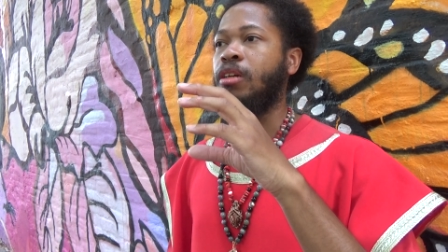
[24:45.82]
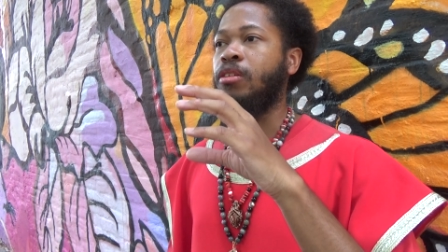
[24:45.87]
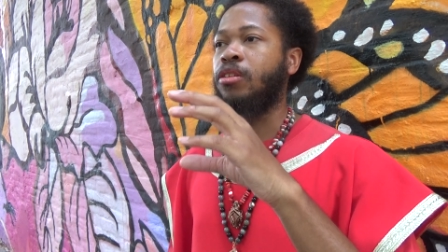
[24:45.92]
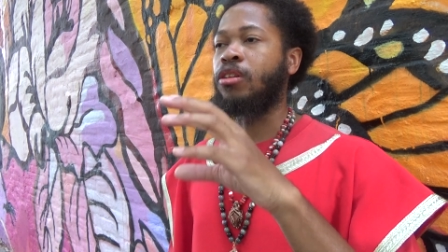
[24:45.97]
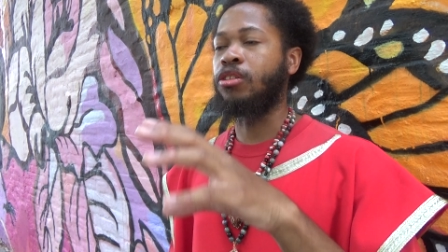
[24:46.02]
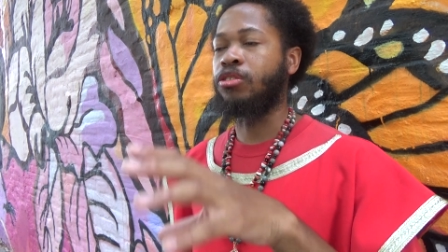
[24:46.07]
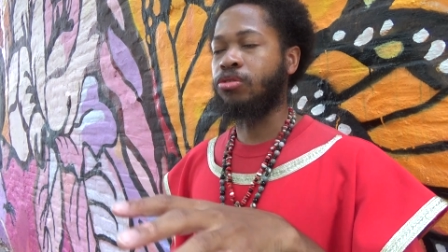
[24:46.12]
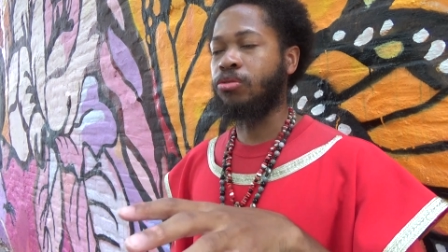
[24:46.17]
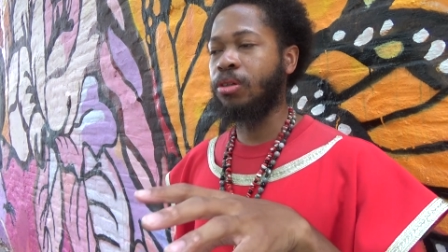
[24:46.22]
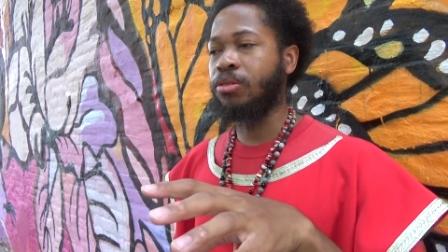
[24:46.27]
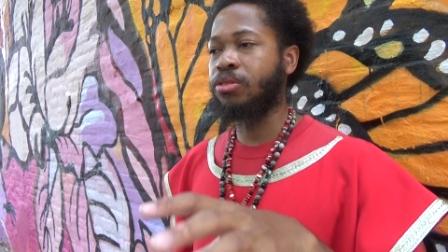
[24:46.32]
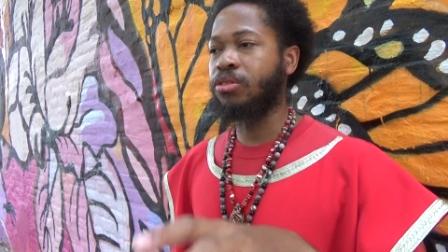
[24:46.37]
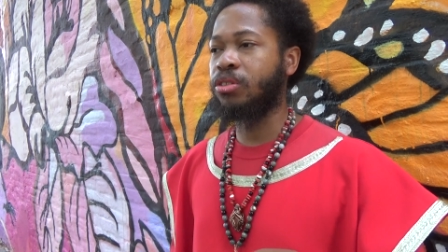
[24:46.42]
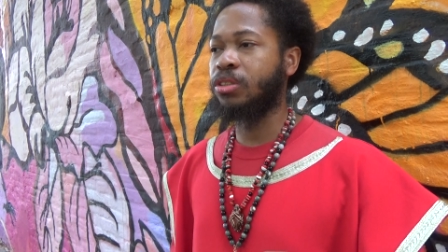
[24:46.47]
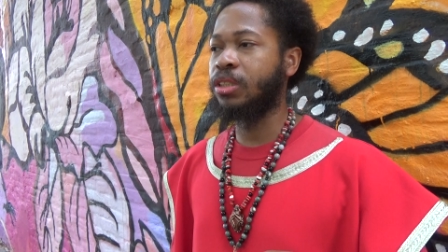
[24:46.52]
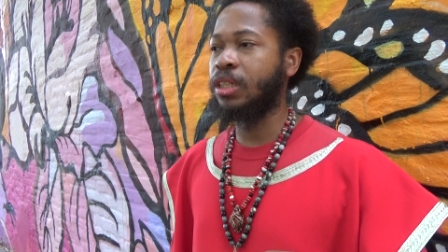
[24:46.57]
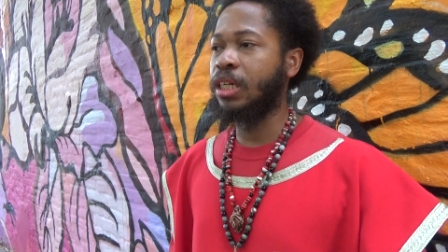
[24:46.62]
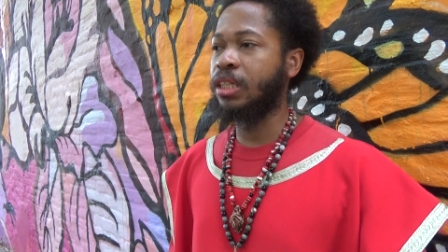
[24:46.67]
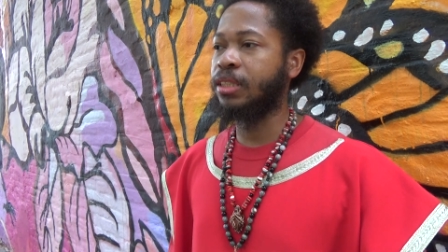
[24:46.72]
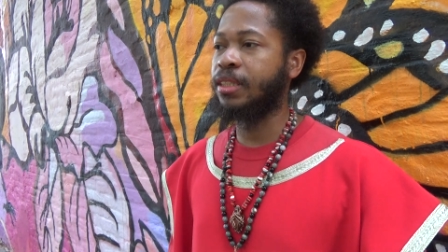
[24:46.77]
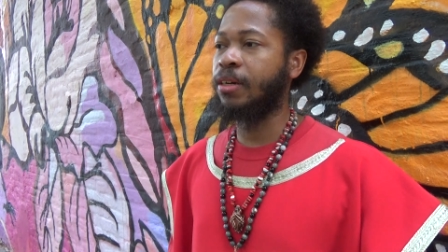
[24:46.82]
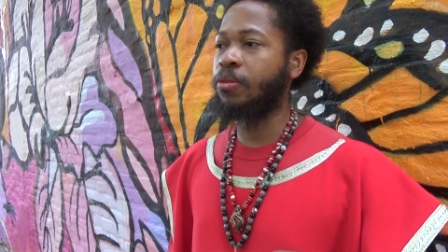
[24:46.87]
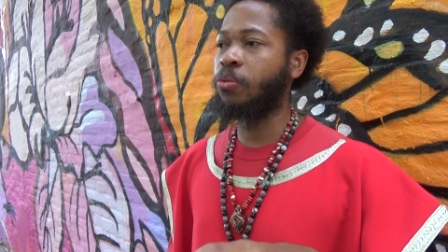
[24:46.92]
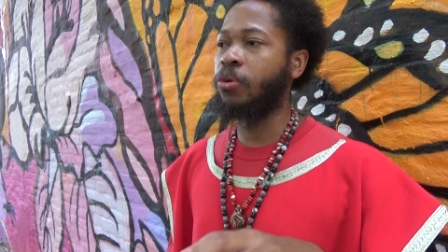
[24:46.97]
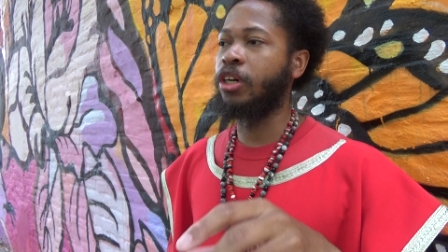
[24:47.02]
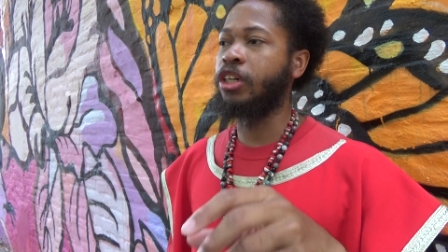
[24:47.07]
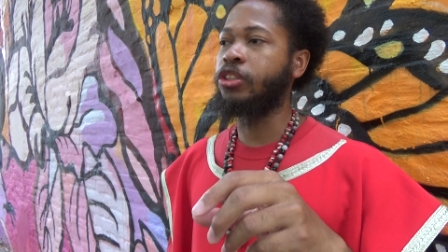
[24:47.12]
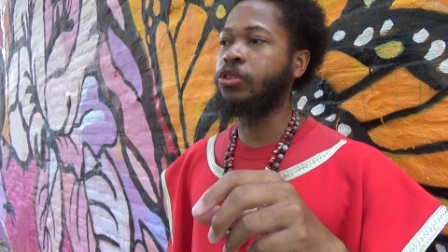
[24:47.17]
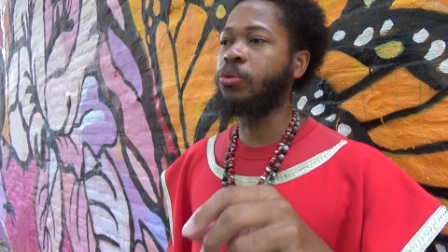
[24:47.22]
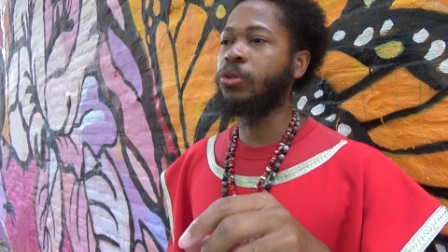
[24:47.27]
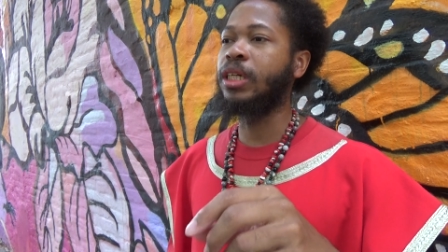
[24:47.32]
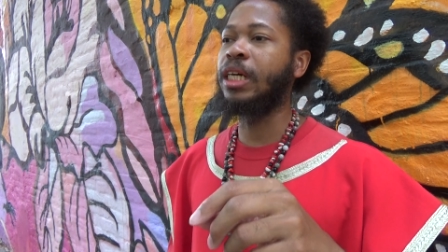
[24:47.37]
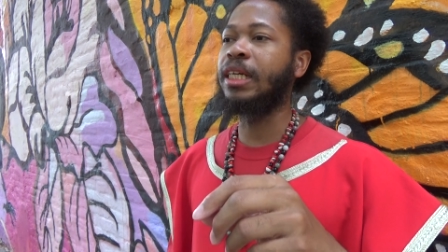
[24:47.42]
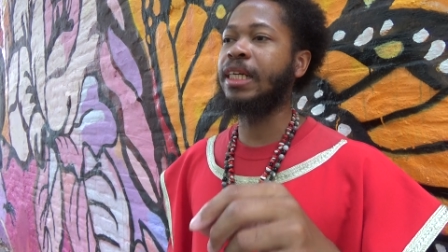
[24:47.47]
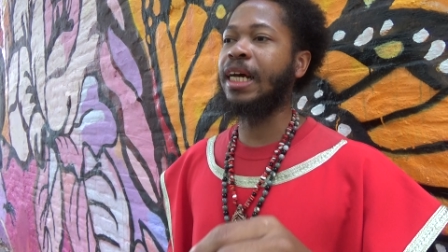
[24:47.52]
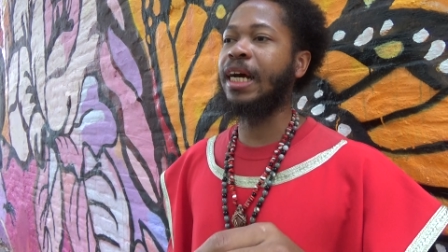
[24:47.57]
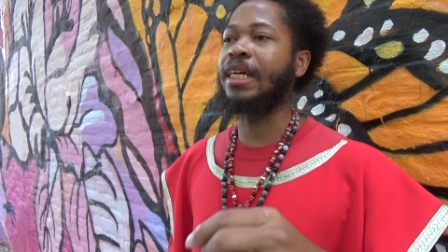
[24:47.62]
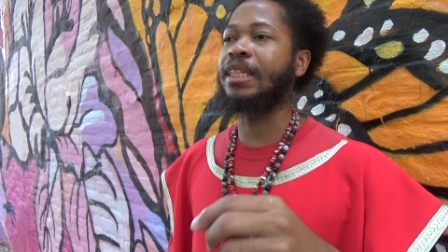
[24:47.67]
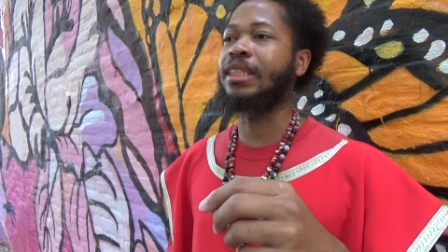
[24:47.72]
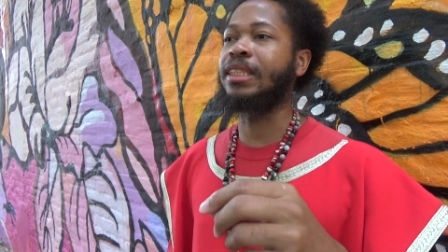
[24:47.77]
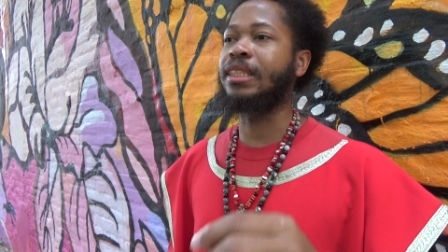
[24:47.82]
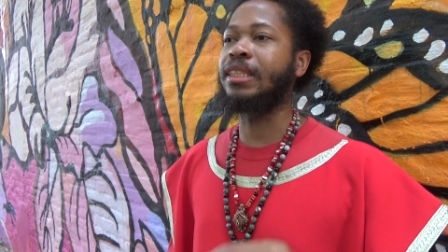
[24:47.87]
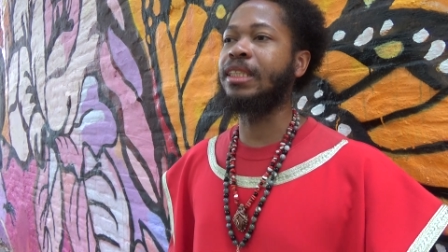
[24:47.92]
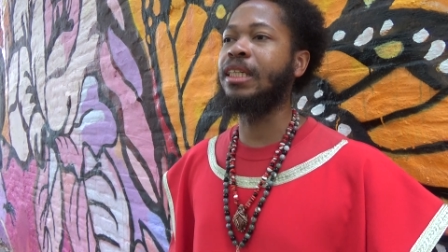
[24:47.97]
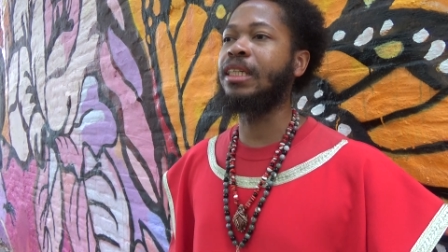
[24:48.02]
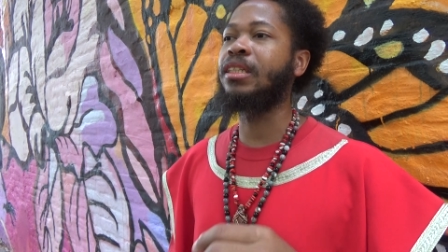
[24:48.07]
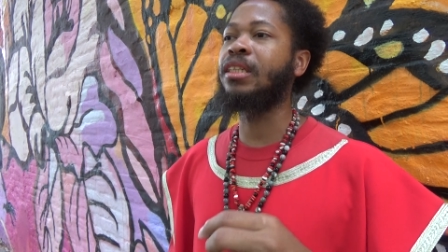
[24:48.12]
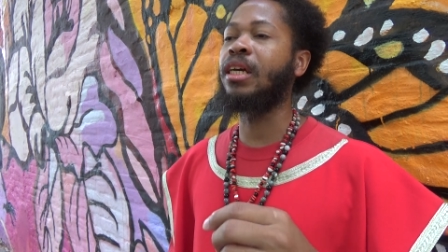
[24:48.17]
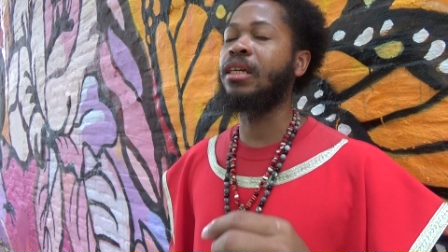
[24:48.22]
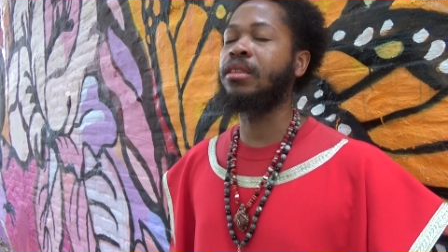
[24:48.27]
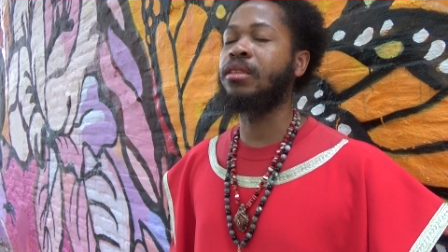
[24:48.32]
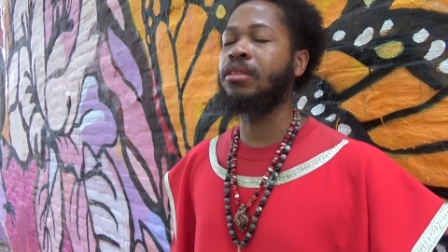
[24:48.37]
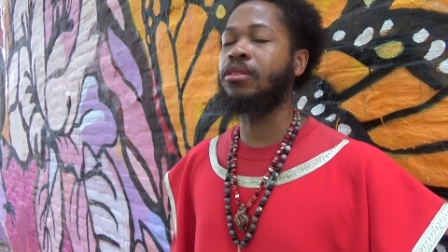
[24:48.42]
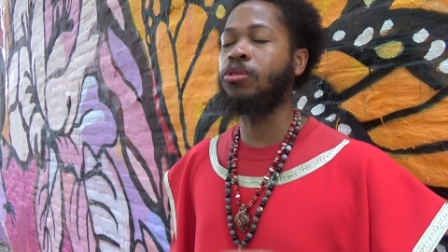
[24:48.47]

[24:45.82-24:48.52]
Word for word: The scripture says that what you cannot see your,